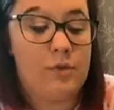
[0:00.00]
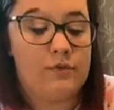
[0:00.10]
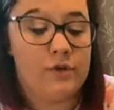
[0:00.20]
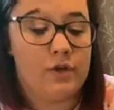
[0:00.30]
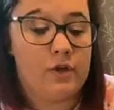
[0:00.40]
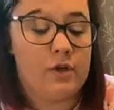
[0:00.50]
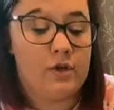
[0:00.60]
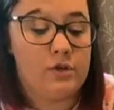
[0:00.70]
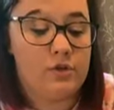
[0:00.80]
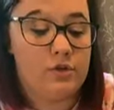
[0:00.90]
If you're
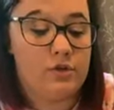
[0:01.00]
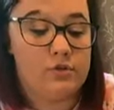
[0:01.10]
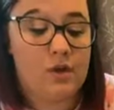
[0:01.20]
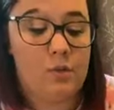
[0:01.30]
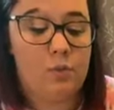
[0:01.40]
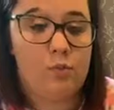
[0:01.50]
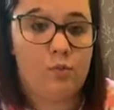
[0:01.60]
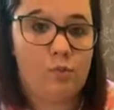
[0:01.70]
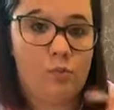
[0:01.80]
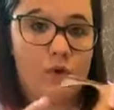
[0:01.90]
gonna use a
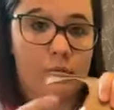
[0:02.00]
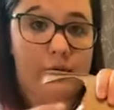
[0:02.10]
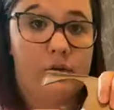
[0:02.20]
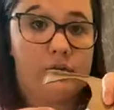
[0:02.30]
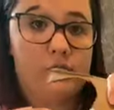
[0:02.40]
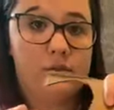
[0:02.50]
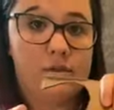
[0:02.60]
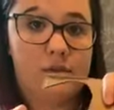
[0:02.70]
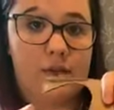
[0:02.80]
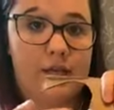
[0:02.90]
wheel well
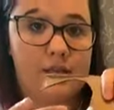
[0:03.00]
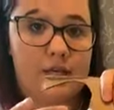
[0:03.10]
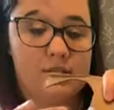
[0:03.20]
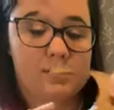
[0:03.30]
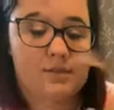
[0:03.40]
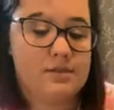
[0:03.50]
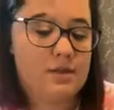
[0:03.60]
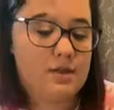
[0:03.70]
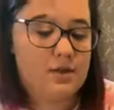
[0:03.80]
like this.